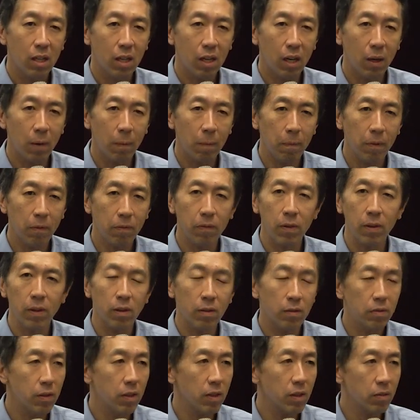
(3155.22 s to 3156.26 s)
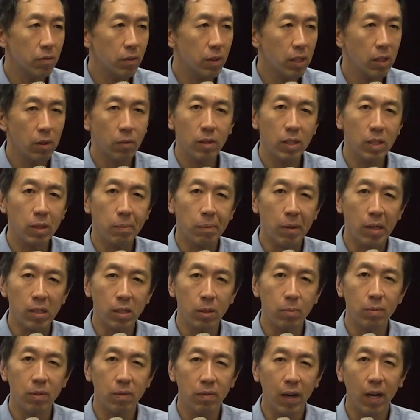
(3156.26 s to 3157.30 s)
um, for, for, for another
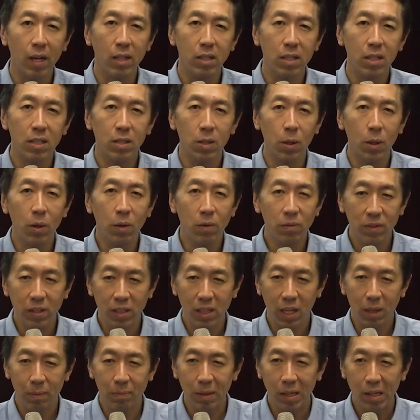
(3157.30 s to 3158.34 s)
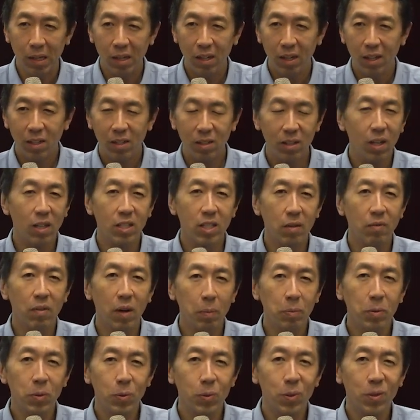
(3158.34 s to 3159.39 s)
model provider. So hopefully there'll be lots of
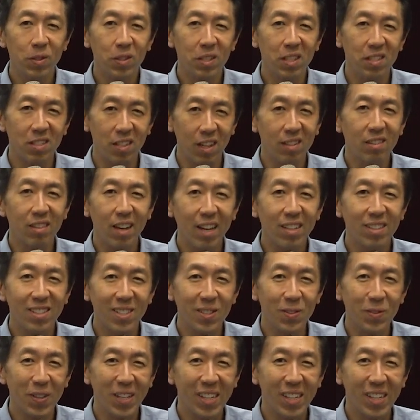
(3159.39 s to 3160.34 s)
opportunities like that as